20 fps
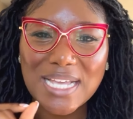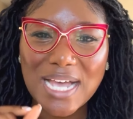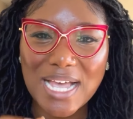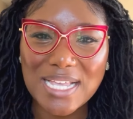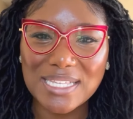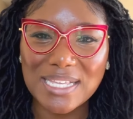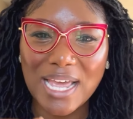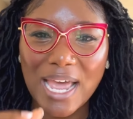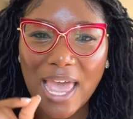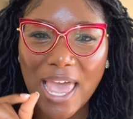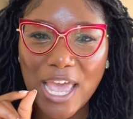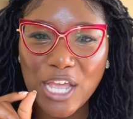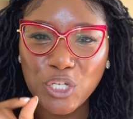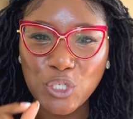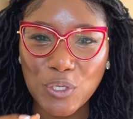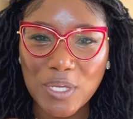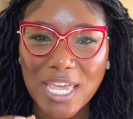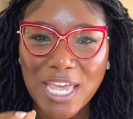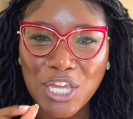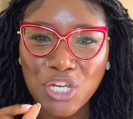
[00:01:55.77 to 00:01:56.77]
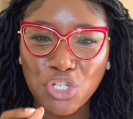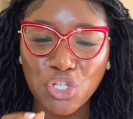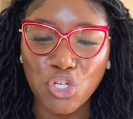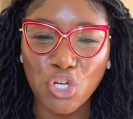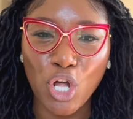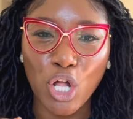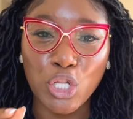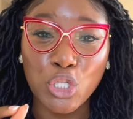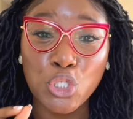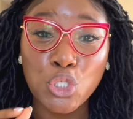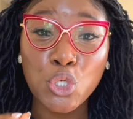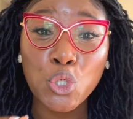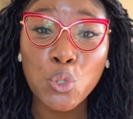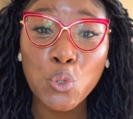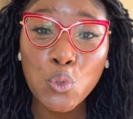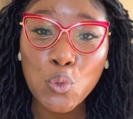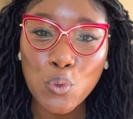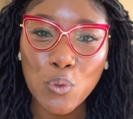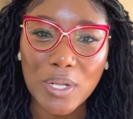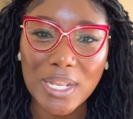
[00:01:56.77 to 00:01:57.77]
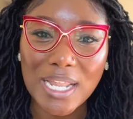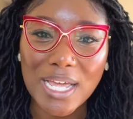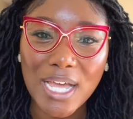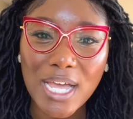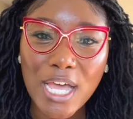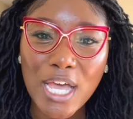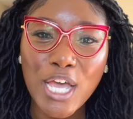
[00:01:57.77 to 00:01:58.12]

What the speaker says: as an educational tool